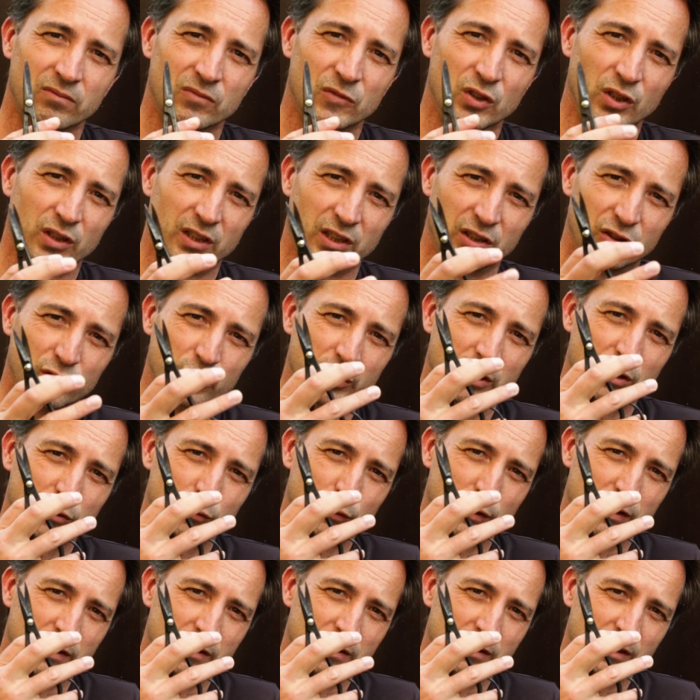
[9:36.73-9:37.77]
You can do that
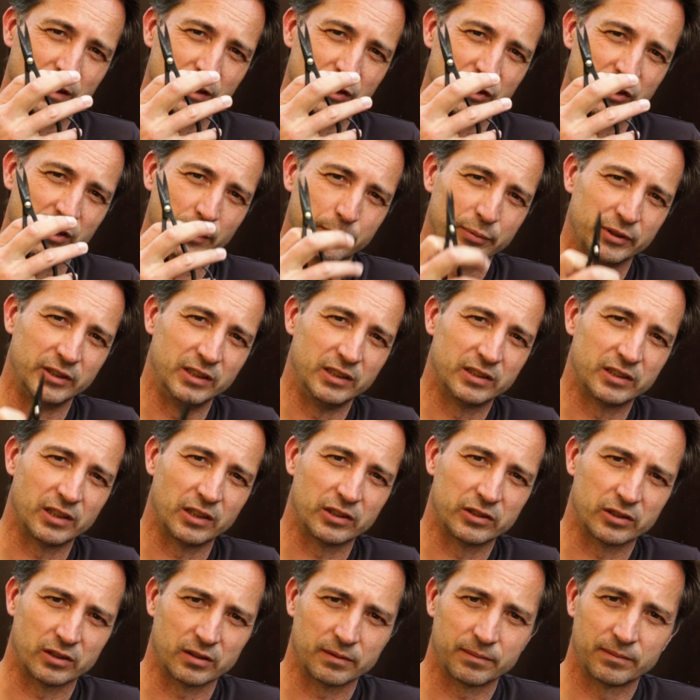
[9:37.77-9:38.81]
with a nice Japanese
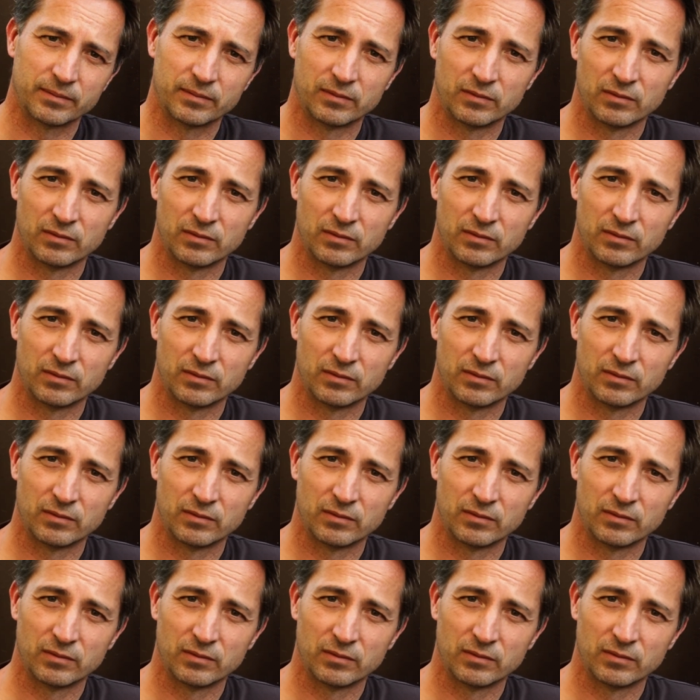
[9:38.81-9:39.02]
scissor.